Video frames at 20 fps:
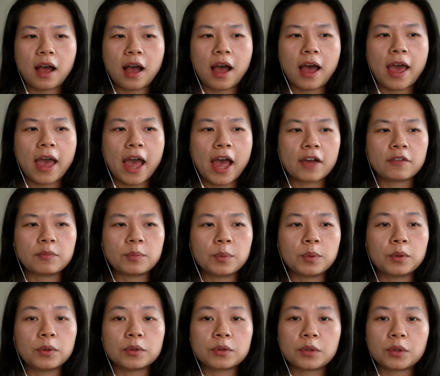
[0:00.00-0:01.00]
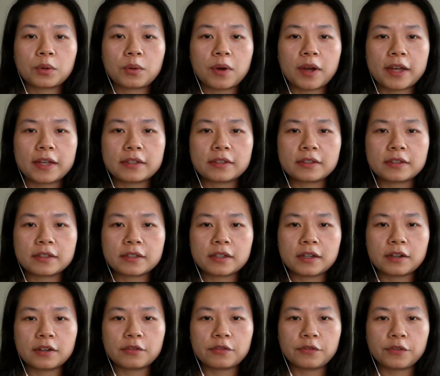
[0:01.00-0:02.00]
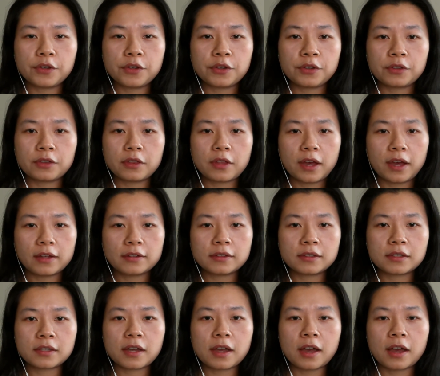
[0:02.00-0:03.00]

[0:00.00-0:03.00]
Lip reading: I have bought quite a few that